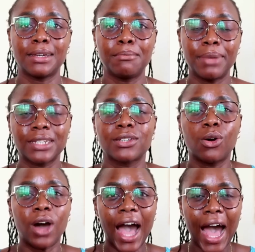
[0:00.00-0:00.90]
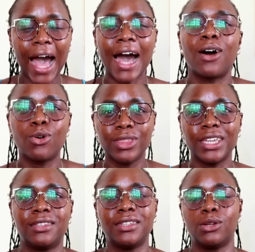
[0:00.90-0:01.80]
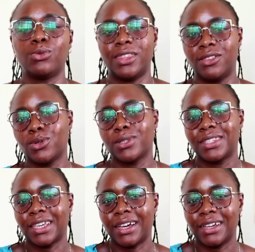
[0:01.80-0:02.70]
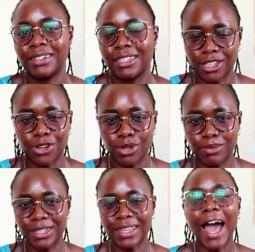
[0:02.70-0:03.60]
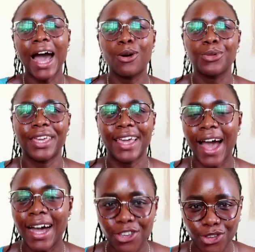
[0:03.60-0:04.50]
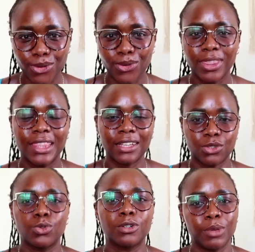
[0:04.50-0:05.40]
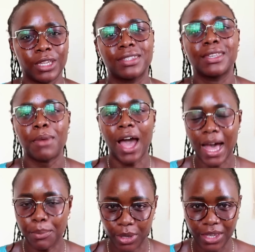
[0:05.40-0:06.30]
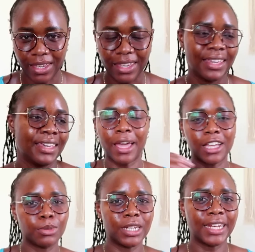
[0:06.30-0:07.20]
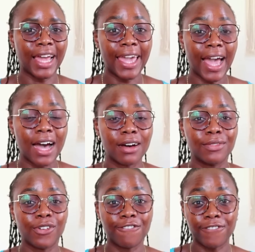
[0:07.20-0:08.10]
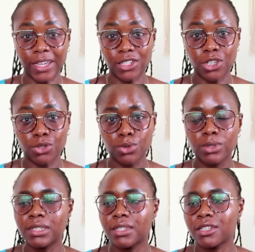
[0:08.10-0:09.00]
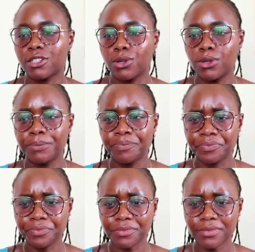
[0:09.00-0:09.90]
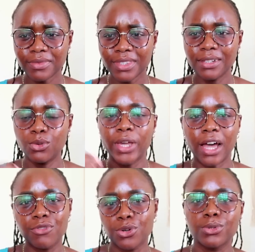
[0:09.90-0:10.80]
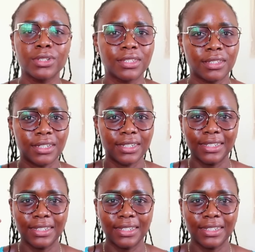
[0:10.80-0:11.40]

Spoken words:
but how they deal with those disagreements, how they argue, that's what makes them happy. My husband and I have fighting rules. So we have rules.